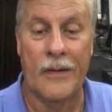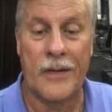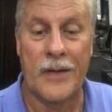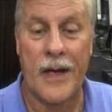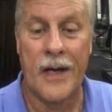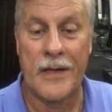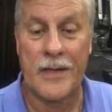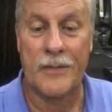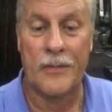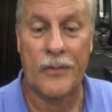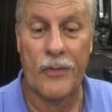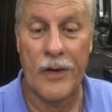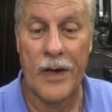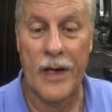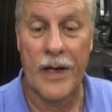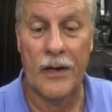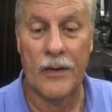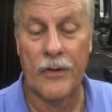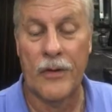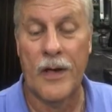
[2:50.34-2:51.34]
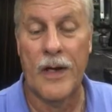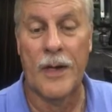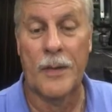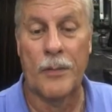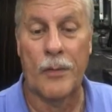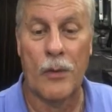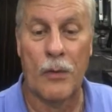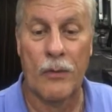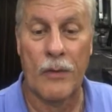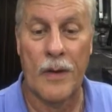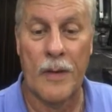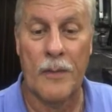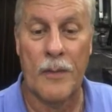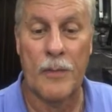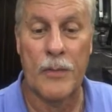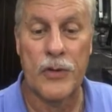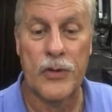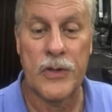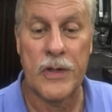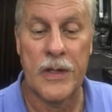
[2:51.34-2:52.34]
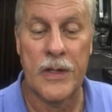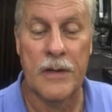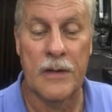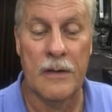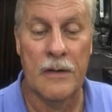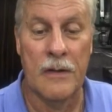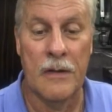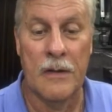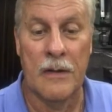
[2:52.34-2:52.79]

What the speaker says: take some training and learn how to program the machine,